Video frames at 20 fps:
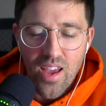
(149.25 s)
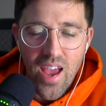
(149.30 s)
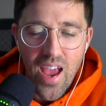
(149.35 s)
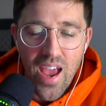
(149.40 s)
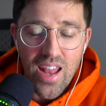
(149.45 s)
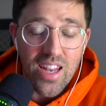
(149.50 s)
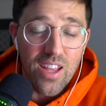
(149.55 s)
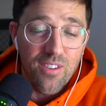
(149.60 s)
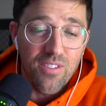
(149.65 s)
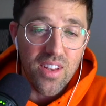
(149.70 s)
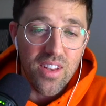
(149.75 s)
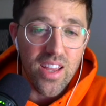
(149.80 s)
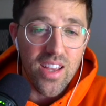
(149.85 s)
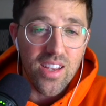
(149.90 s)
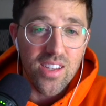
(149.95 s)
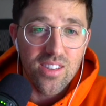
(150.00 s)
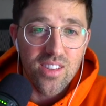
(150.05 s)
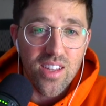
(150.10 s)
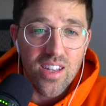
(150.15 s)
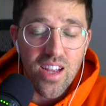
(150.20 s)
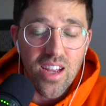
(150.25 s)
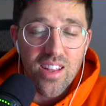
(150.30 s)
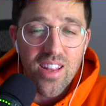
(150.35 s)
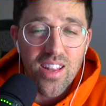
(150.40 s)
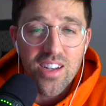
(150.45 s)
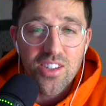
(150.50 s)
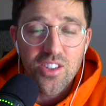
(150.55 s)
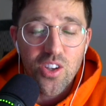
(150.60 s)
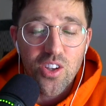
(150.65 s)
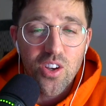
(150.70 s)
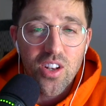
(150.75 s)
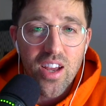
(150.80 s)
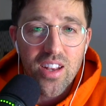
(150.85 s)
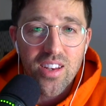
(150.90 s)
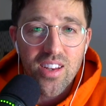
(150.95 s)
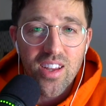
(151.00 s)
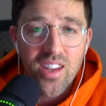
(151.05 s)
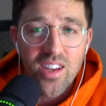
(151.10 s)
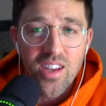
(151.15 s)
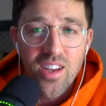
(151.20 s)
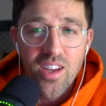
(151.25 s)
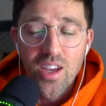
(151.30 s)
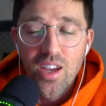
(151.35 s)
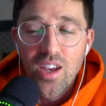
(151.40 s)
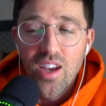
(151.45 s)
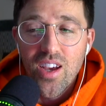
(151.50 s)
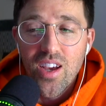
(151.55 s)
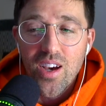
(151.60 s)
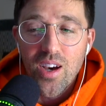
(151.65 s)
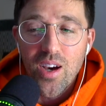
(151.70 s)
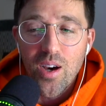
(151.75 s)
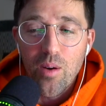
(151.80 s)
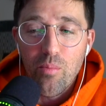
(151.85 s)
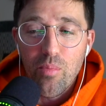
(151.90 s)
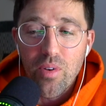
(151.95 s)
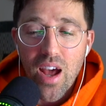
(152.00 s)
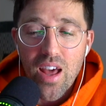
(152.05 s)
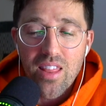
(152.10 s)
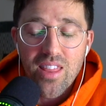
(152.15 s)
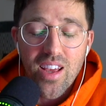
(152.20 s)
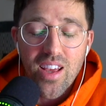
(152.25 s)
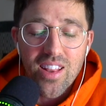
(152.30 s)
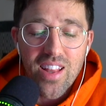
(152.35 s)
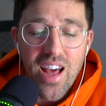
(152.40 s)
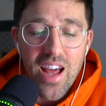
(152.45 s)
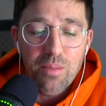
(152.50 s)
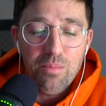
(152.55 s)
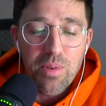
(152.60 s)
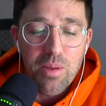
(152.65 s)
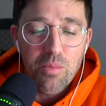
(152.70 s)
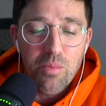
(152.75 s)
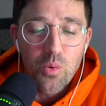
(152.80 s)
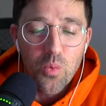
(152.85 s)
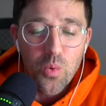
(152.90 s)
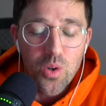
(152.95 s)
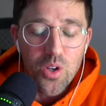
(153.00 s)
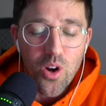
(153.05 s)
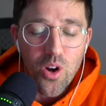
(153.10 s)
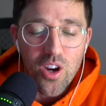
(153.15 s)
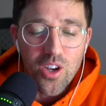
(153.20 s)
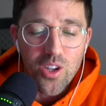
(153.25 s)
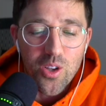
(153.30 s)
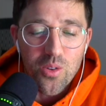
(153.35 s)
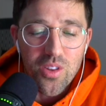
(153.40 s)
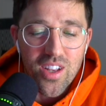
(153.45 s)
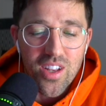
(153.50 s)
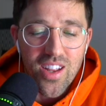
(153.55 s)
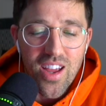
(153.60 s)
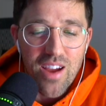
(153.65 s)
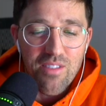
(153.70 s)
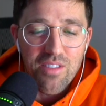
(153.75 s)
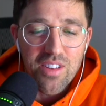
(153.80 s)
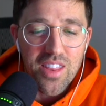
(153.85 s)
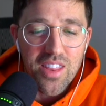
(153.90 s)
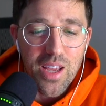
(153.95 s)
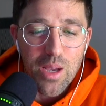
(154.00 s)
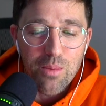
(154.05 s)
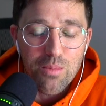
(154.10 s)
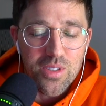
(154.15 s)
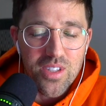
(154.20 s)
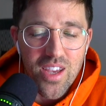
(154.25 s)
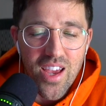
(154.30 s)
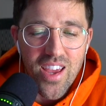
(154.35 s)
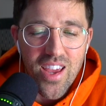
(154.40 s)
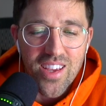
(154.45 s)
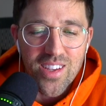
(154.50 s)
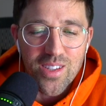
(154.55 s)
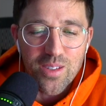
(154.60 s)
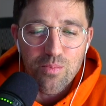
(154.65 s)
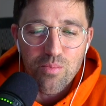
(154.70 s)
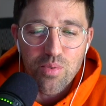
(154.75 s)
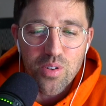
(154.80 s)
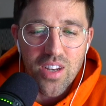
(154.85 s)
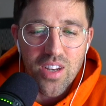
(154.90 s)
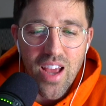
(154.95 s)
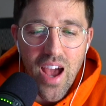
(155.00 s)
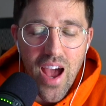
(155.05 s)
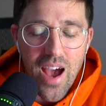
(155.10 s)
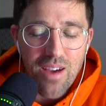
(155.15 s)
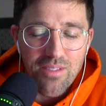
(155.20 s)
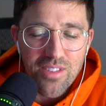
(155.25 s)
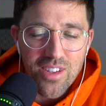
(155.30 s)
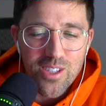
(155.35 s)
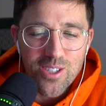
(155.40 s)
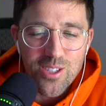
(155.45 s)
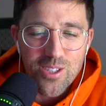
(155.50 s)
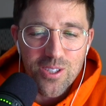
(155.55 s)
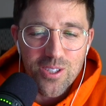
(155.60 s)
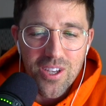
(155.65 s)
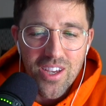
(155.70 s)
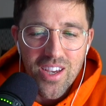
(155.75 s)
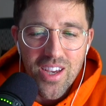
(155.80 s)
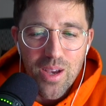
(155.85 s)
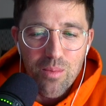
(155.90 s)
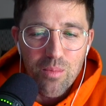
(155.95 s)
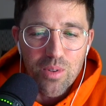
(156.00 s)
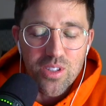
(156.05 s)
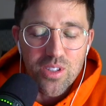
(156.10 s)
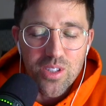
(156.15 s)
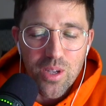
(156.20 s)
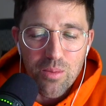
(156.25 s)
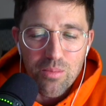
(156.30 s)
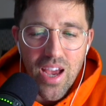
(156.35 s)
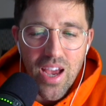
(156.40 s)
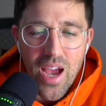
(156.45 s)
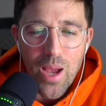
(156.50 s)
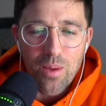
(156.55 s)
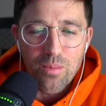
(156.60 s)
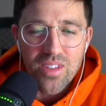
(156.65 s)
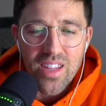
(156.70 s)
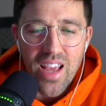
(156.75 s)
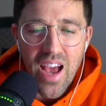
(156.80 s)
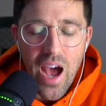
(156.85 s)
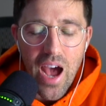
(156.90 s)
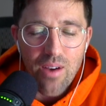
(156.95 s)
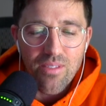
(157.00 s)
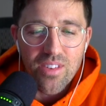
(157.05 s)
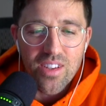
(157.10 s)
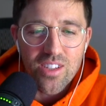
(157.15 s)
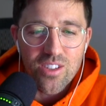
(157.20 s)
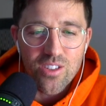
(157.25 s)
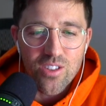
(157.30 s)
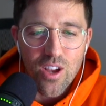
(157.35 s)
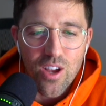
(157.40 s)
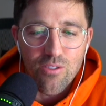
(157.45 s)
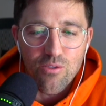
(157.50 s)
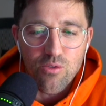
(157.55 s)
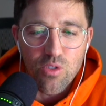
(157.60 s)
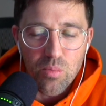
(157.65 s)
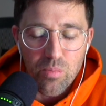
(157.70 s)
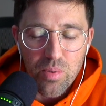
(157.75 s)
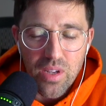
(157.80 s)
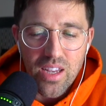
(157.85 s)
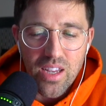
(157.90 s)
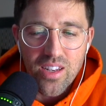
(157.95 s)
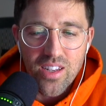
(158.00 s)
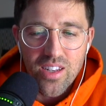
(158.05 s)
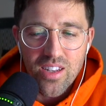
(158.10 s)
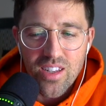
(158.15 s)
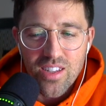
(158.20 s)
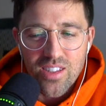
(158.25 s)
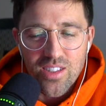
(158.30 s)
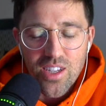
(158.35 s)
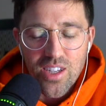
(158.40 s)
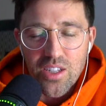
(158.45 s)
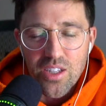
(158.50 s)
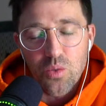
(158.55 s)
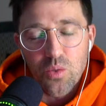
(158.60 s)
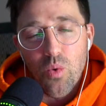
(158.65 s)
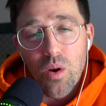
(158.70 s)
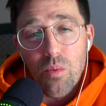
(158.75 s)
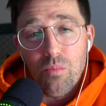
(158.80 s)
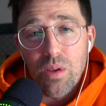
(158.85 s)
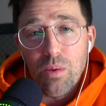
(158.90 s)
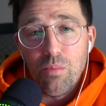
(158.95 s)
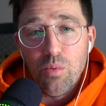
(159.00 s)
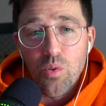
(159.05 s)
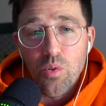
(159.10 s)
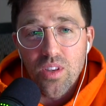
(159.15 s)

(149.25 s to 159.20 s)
And if it is, then I, then it's a good idea. Uh, but I think a lot of people would argue that everything I'm saying is pretty obvious. But sometimes the obvious stuff repeated is is what people